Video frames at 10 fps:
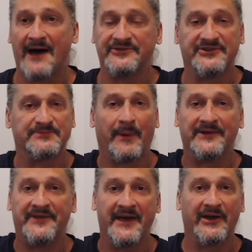that just
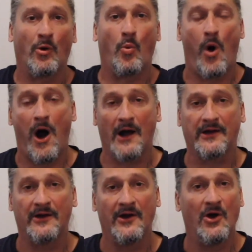by taking a
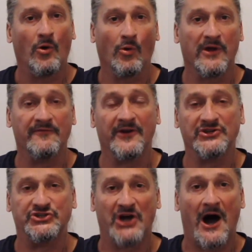walk or even
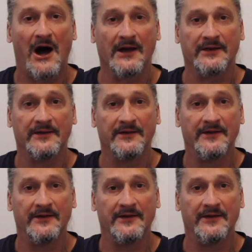a jog